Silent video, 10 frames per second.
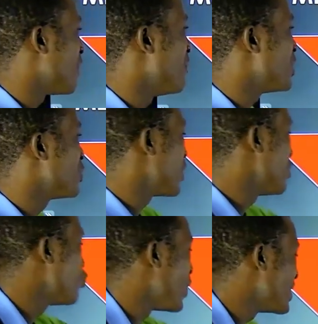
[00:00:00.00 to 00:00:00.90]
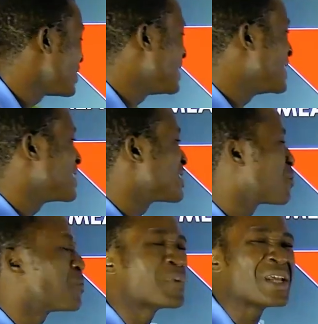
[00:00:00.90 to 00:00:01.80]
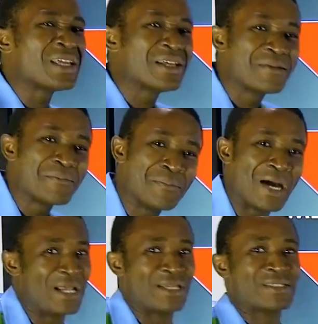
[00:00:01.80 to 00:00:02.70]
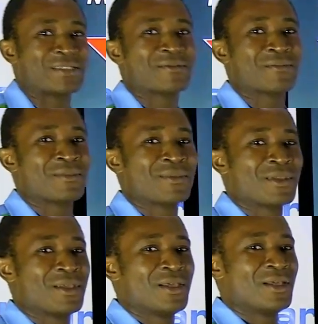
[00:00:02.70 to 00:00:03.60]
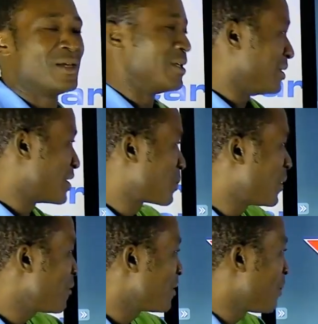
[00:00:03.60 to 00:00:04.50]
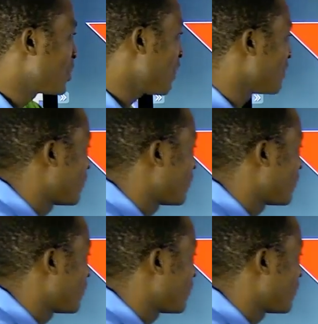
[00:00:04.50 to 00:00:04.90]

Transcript: for measuring weight is the spring balance. The picture of the